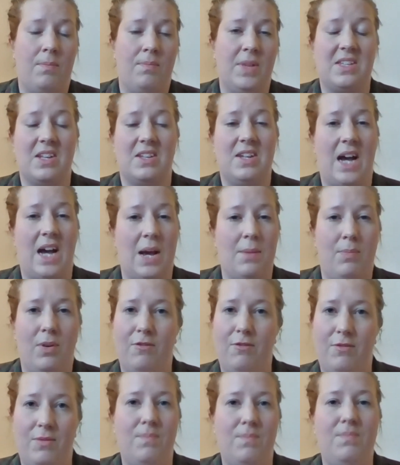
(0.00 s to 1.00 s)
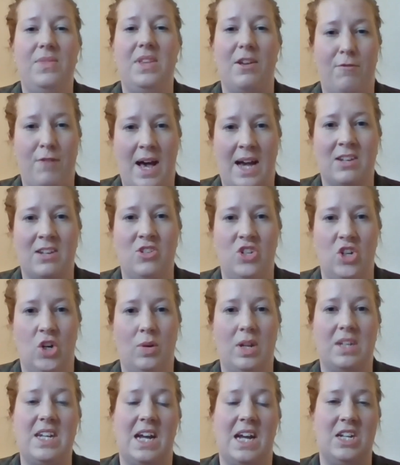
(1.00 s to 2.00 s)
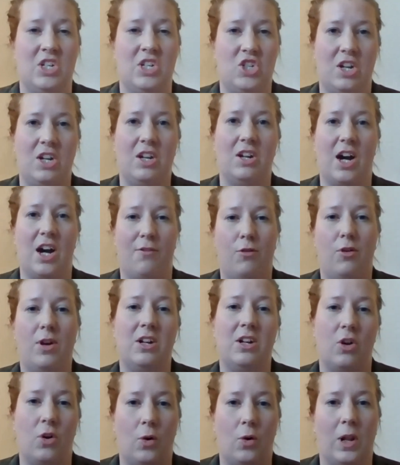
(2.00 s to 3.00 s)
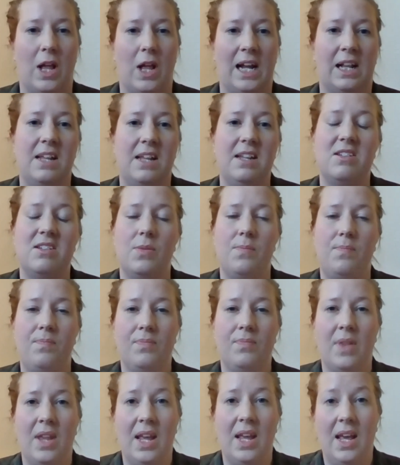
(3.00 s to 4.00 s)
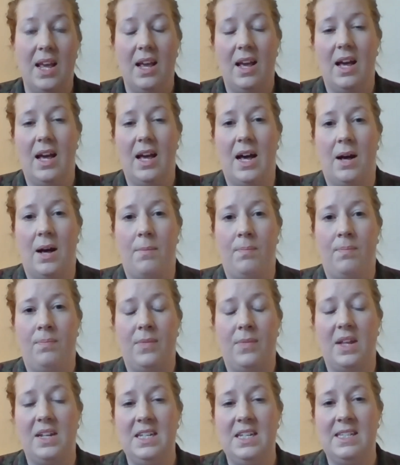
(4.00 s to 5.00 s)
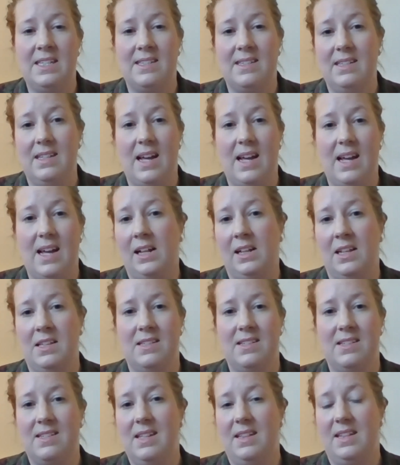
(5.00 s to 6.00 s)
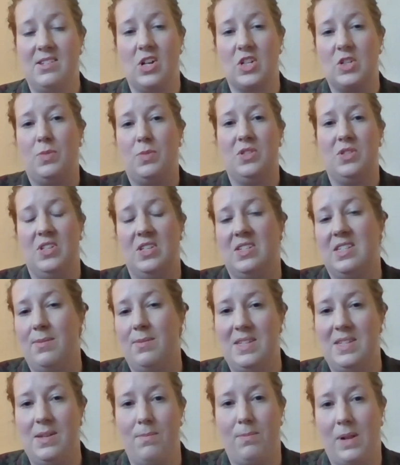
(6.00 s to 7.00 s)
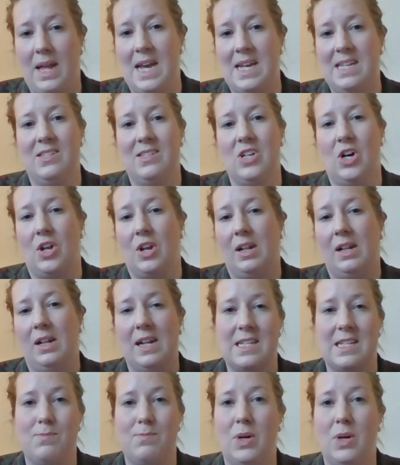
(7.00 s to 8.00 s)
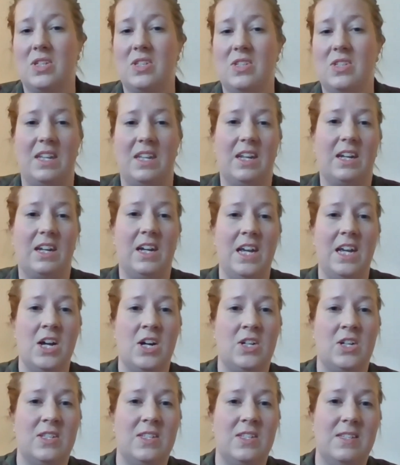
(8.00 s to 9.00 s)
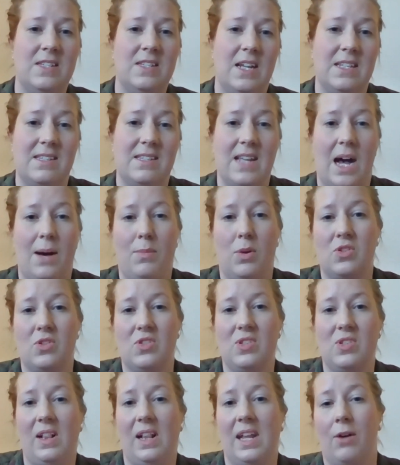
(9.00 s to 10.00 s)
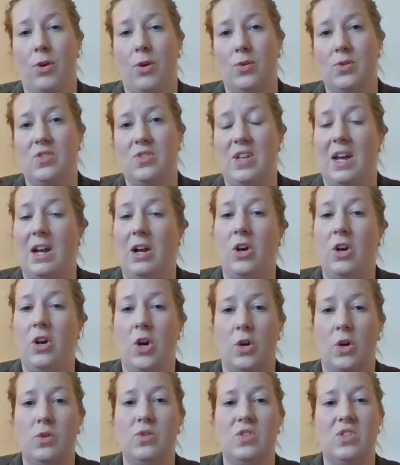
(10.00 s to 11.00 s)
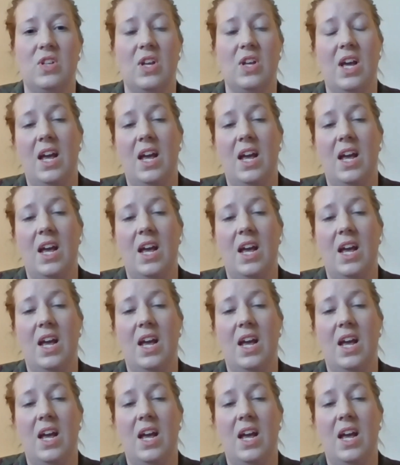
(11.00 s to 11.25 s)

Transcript: It's a type of de facto detention covering the whole island. And these islands, this hotspot system is in place on Lesbos and Chios, Samos, Theros, and Kos.